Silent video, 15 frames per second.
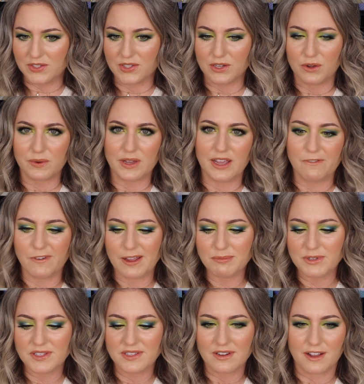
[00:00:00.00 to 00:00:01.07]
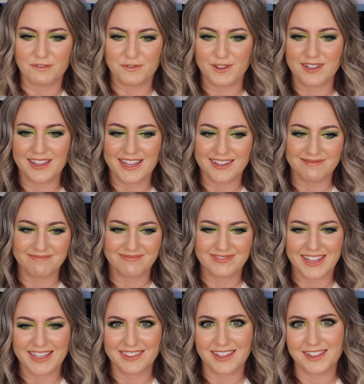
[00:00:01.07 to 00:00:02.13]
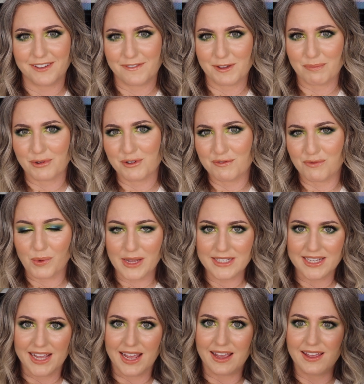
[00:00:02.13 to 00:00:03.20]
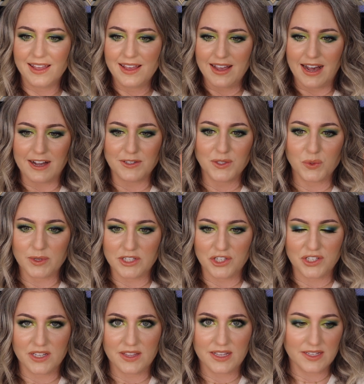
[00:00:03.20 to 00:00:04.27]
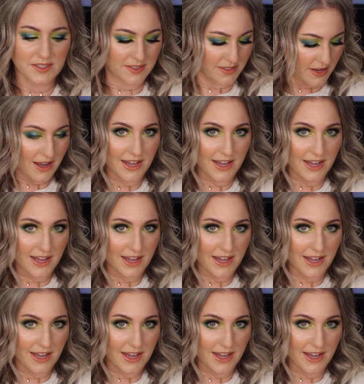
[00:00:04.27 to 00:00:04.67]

so if I'm just not feeling like the Living Proof one day, I'll switch to this.